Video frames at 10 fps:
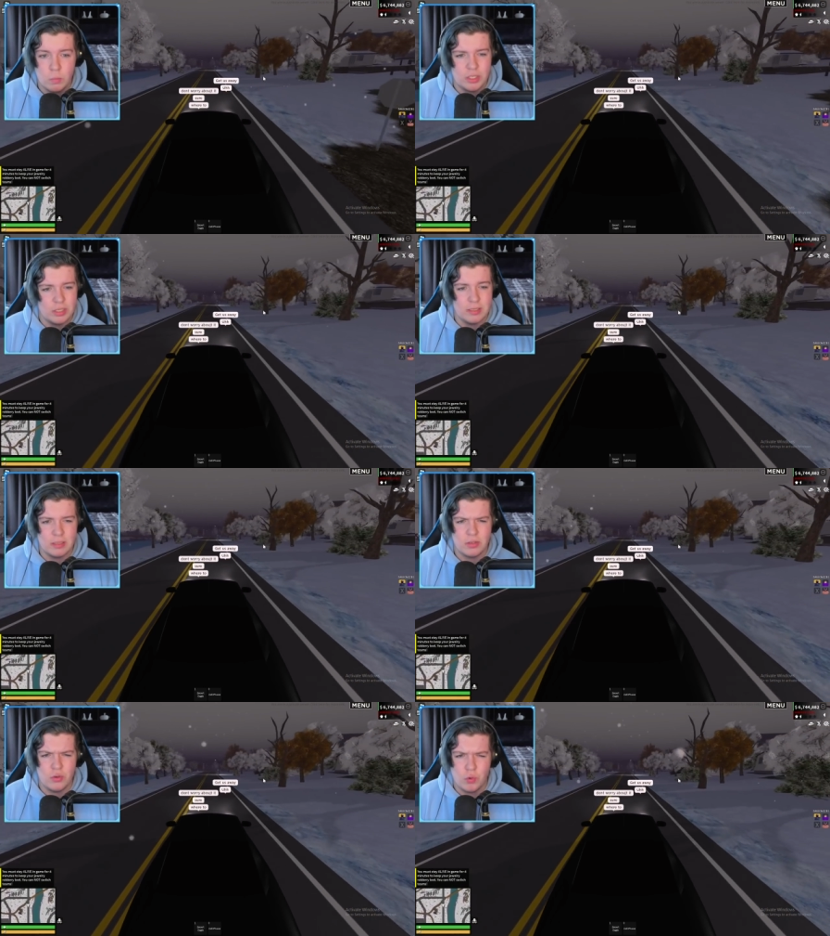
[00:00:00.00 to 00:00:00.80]
which
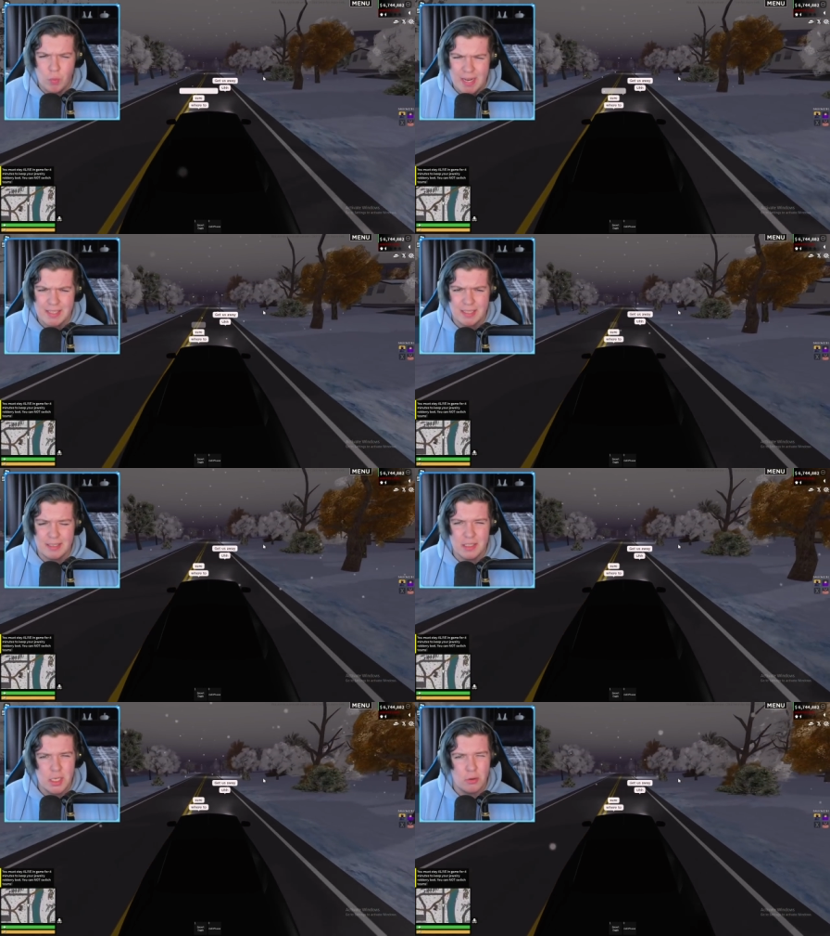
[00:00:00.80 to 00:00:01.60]
is crazy
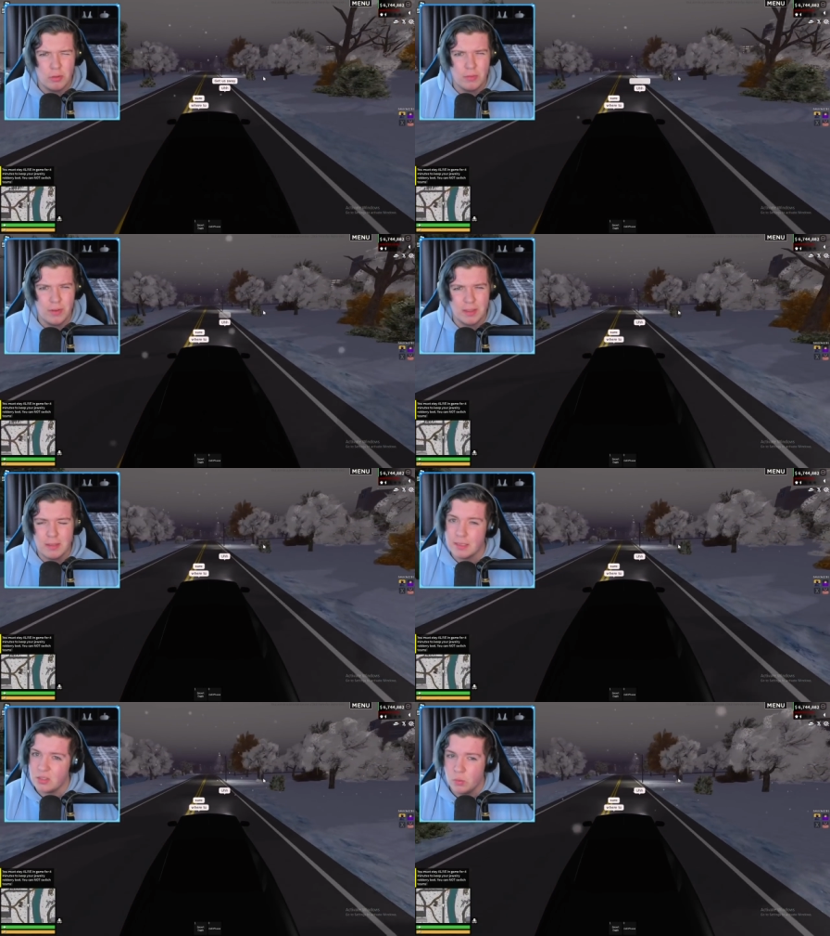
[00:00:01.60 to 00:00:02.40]
considering the fact that that's